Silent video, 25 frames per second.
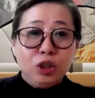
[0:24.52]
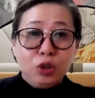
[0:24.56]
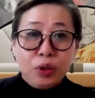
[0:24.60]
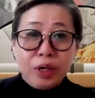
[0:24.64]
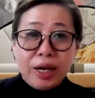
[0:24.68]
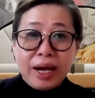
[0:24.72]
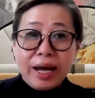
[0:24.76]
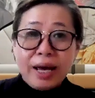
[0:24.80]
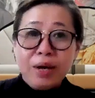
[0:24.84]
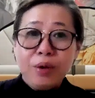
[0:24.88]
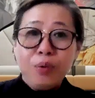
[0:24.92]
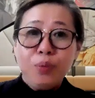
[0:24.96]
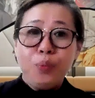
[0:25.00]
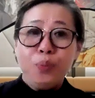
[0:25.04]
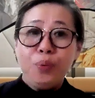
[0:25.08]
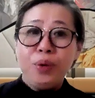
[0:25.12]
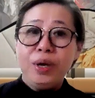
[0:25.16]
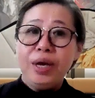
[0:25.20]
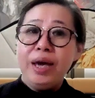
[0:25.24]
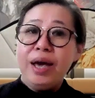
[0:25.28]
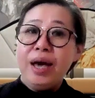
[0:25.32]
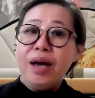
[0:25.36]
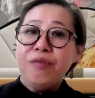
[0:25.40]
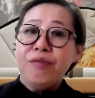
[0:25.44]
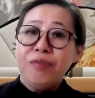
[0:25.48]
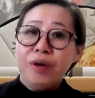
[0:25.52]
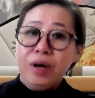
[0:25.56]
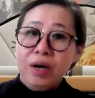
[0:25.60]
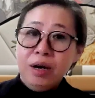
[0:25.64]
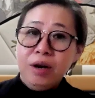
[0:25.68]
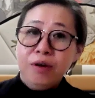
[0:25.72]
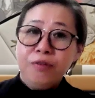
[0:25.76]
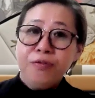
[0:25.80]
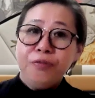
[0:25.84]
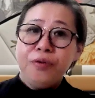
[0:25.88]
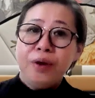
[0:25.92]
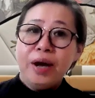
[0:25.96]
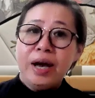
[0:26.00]
Today, we have
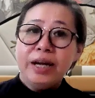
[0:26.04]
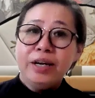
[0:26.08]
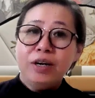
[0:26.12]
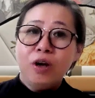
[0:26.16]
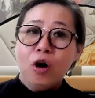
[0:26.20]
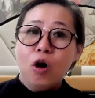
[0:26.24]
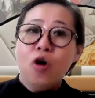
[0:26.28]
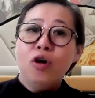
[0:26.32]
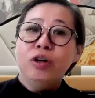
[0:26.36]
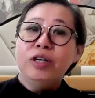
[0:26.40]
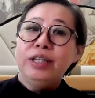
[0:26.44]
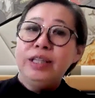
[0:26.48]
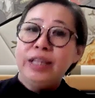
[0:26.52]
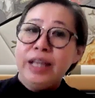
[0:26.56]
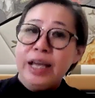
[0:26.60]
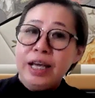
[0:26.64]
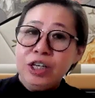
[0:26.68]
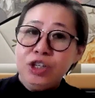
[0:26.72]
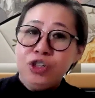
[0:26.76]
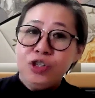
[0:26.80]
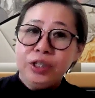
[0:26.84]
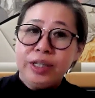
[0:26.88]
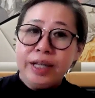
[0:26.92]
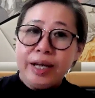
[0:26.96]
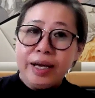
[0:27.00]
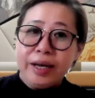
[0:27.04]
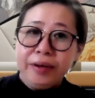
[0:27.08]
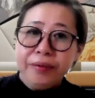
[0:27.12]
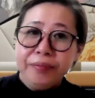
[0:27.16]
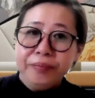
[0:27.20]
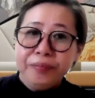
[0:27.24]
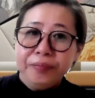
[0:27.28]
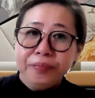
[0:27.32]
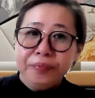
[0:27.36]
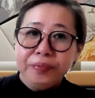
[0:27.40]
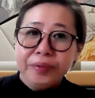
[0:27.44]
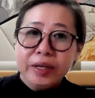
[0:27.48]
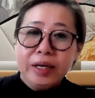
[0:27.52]
Earth Red on the Danger Day.
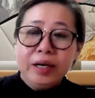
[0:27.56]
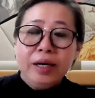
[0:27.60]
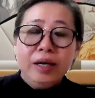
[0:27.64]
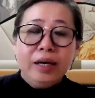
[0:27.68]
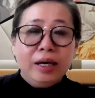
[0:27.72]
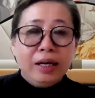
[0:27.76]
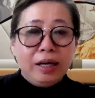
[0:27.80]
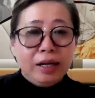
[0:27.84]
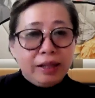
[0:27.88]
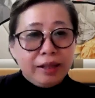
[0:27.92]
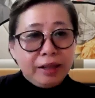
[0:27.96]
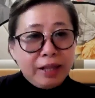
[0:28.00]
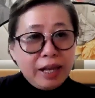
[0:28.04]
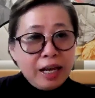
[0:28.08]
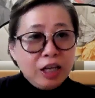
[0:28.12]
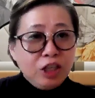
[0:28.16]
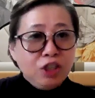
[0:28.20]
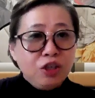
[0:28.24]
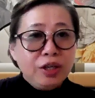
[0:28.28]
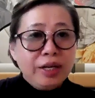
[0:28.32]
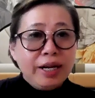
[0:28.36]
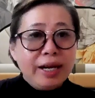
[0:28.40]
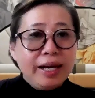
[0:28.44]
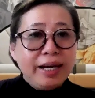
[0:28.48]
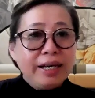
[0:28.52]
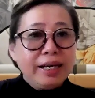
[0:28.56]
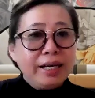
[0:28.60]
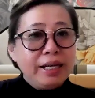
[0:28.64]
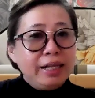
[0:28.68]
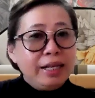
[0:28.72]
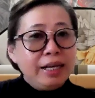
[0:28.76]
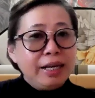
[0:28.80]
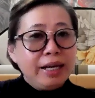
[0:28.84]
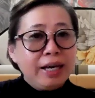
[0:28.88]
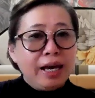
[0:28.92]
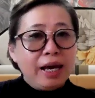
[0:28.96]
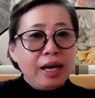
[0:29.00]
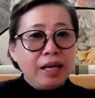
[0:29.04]
Danger Day
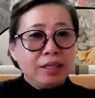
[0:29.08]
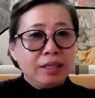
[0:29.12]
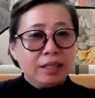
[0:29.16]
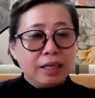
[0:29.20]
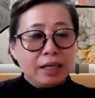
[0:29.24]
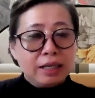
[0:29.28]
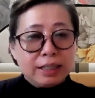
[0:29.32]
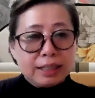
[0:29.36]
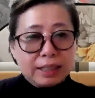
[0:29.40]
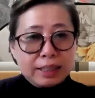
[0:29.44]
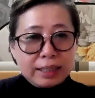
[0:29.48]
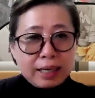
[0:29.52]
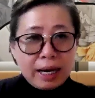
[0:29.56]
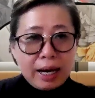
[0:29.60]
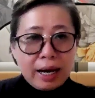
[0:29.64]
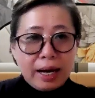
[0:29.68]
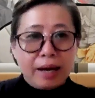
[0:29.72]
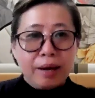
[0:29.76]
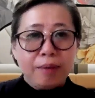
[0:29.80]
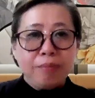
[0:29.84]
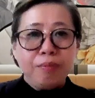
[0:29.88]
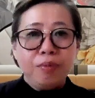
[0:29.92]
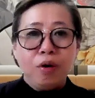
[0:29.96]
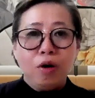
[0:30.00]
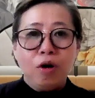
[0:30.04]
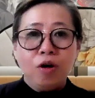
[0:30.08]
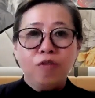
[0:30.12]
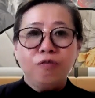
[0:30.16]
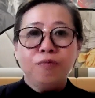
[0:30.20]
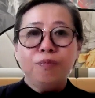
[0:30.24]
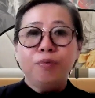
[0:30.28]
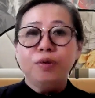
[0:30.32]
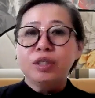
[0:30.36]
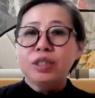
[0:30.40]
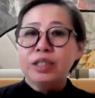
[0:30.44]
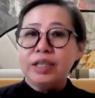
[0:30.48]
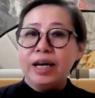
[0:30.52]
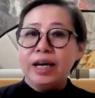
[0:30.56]
indicates a time of
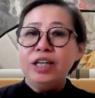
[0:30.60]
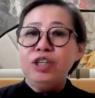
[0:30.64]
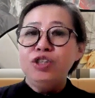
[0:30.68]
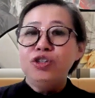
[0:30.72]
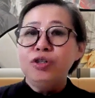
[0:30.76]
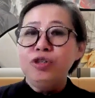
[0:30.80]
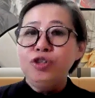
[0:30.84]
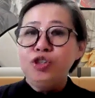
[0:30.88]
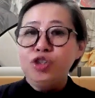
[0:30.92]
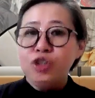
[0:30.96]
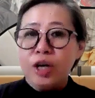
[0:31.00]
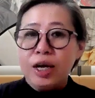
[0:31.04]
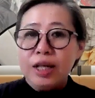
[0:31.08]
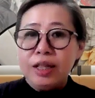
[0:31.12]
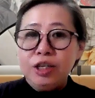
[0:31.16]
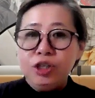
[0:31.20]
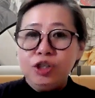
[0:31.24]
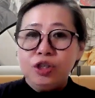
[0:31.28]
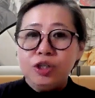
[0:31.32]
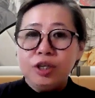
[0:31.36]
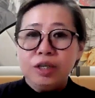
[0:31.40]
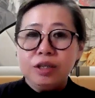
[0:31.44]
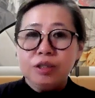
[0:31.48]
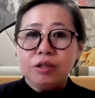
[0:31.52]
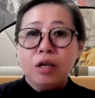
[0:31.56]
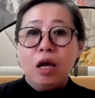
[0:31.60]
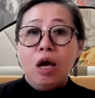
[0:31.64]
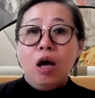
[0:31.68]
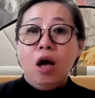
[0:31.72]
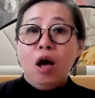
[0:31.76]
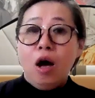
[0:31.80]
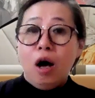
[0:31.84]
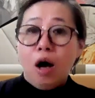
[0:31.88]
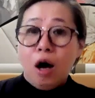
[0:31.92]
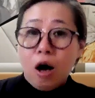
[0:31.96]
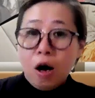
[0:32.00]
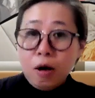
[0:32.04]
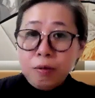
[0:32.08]
potential challenges,
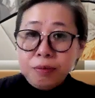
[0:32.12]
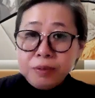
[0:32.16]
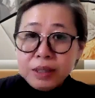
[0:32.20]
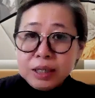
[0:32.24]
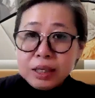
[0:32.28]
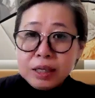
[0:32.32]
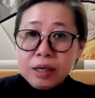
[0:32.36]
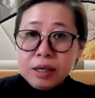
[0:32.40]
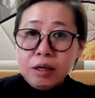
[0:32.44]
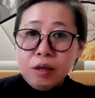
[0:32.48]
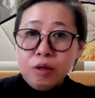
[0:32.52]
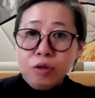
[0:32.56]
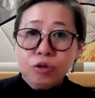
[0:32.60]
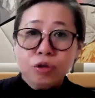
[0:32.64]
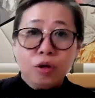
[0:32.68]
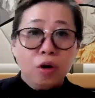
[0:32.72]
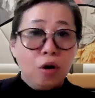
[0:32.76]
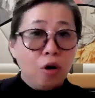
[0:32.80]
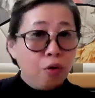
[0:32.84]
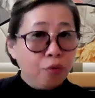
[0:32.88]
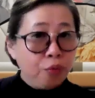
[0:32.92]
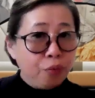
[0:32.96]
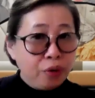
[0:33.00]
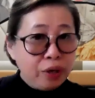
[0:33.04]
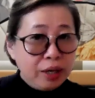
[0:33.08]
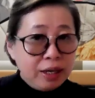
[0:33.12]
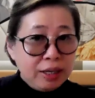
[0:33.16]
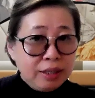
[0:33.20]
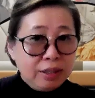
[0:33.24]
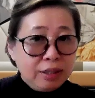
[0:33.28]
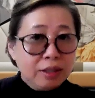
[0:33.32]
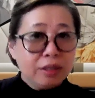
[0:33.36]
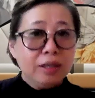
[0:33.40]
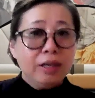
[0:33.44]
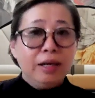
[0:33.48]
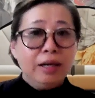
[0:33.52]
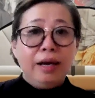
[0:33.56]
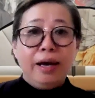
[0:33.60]
obstacles, or
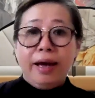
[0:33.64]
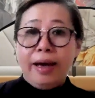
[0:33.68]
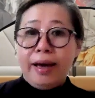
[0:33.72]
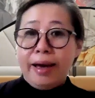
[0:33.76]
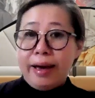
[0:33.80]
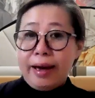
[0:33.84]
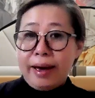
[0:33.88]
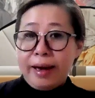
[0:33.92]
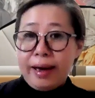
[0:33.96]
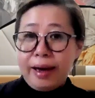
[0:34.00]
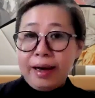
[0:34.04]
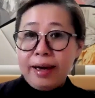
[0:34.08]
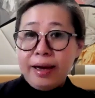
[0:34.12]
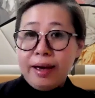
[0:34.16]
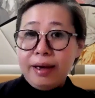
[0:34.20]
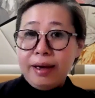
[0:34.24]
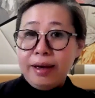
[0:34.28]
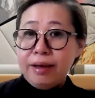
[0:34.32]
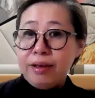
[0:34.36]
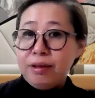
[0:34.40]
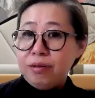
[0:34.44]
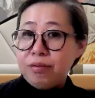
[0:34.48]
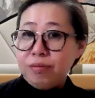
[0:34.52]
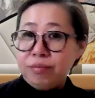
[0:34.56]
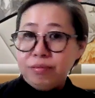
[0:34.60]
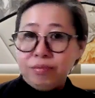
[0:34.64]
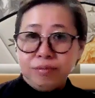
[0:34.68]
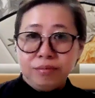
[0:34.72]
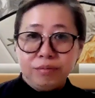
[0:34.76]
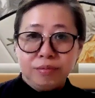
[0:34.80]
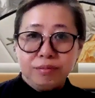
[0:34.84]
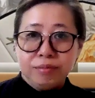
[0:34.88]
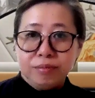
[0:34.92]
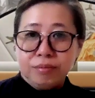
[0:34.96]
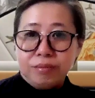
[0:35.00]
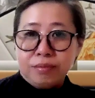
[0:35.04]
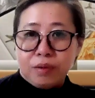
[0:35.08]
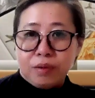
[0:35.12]
risks. And